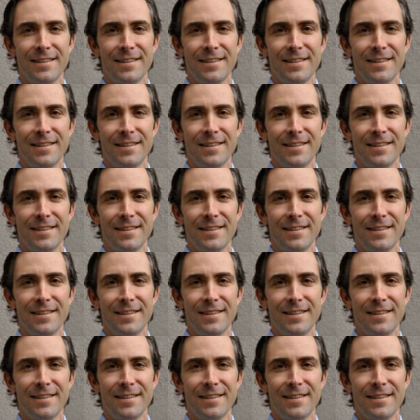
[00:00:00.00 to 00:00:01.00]

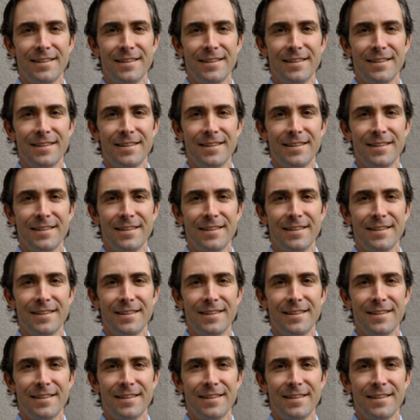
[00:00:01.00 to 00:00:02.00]

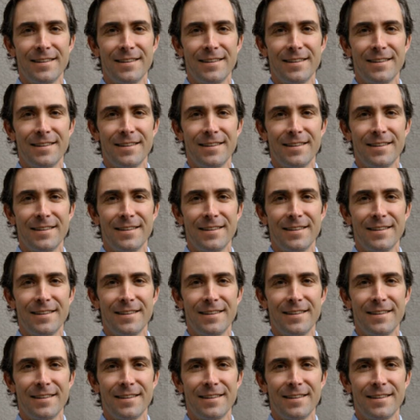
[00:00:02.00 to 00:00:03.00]

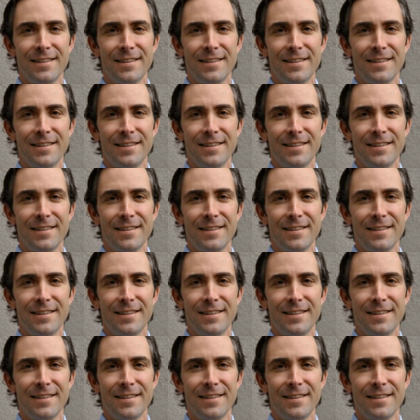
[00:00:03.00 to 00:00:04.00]

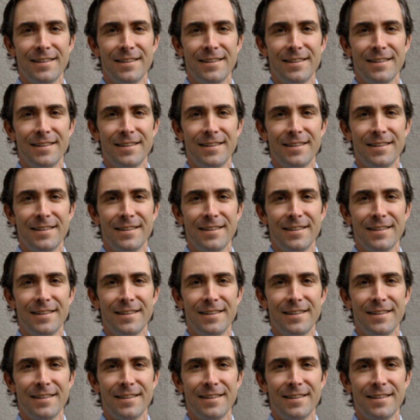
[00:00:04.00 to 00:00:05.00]

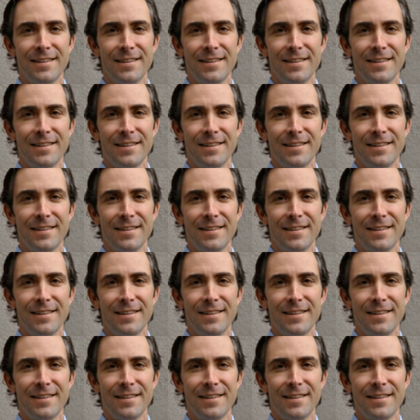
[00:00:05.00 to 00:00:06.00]

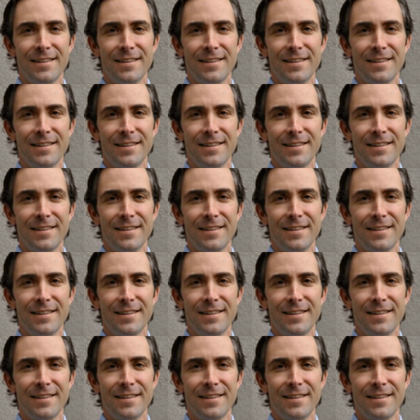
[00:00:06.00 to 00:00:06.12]
(no lip movement)